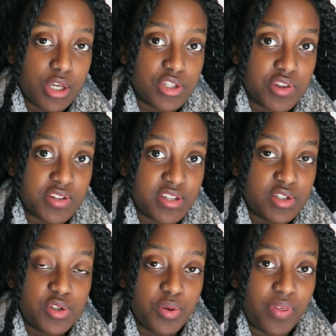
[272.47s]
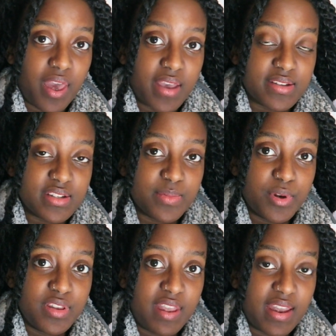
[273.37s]
So there's these 2 things, and it's
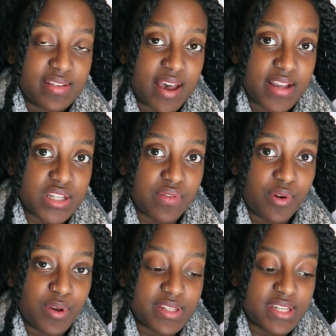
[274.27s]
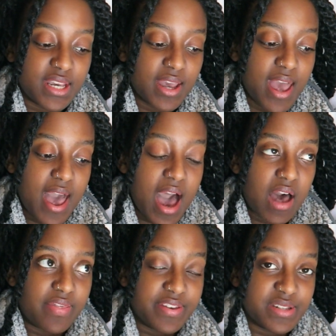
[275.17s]
mundane task focusing
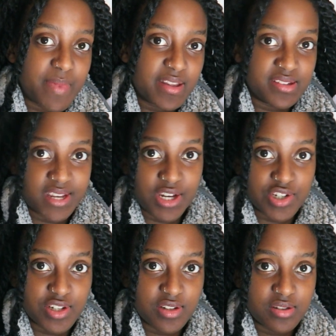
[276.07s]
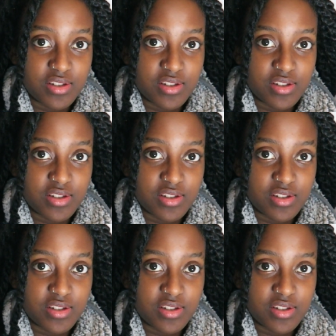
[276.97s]
and there's meditation.